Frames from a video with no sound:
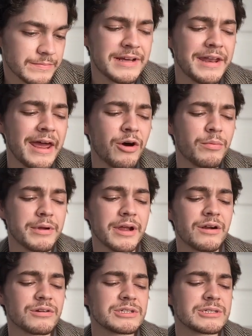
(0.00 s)
Now,
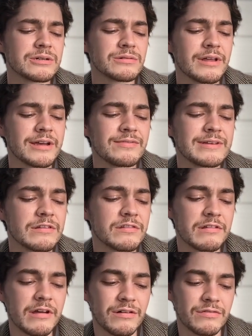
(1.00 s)
bare sheer life
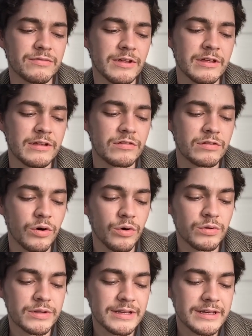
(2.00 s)
itself is
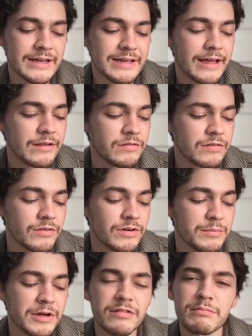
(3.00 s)
holy, and so
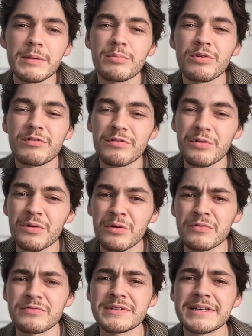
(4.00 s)
it must be
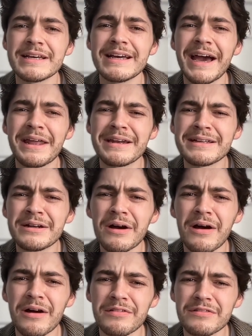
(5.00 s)
preserved at any
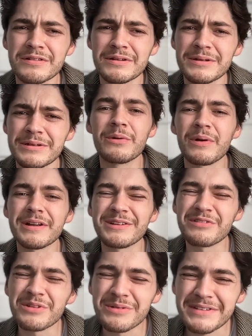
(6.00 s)
cost right? You
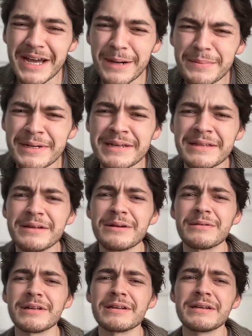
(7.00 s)
see what's happening
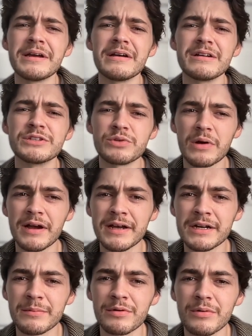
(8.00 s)
there then. A
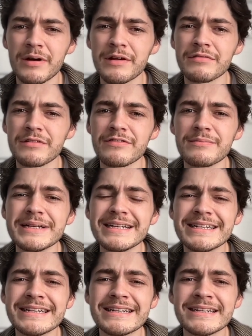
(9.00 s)
dried up horizon of
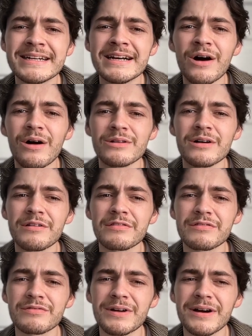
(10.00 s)
meaning, a
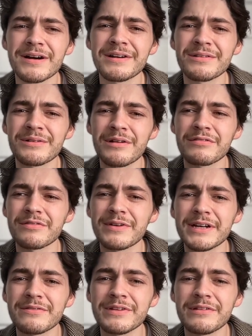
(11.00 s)
loss of God, a loss of
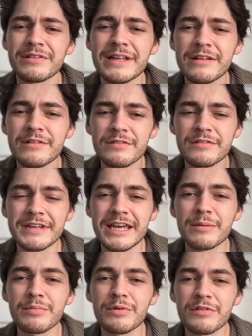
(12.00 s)
kind of these
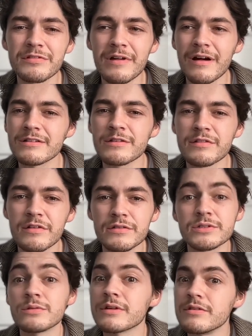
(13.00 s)
stable, solid
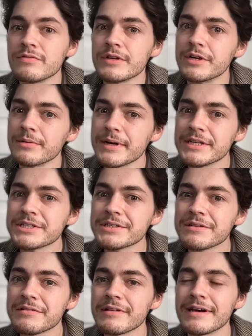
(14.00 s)
social
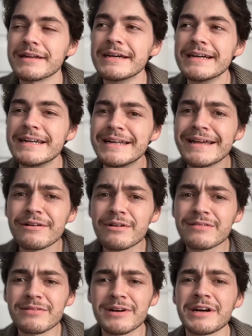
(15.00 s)
configurations that
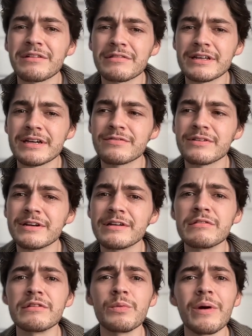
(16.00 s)
narrativize life in an
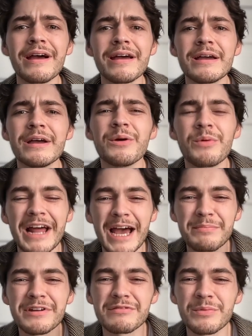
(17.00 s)
easy way. What
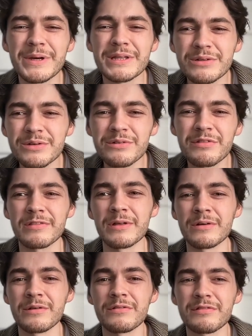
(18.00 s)
happens when we lose
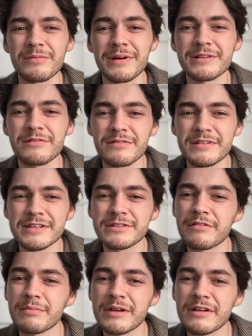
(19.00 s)
those, right? This is
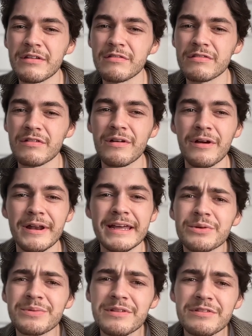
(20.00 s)
Nietzsche's big concern.
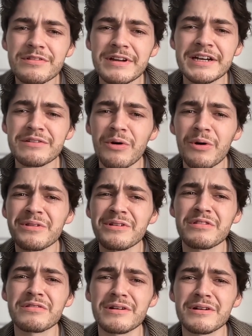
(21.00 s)
There is this kind of all that
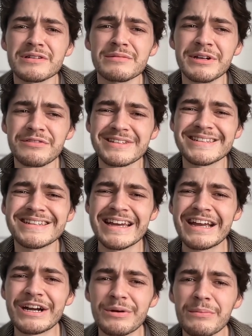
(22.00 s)
is solid melts into
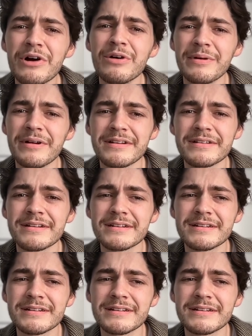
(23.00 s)
air moment.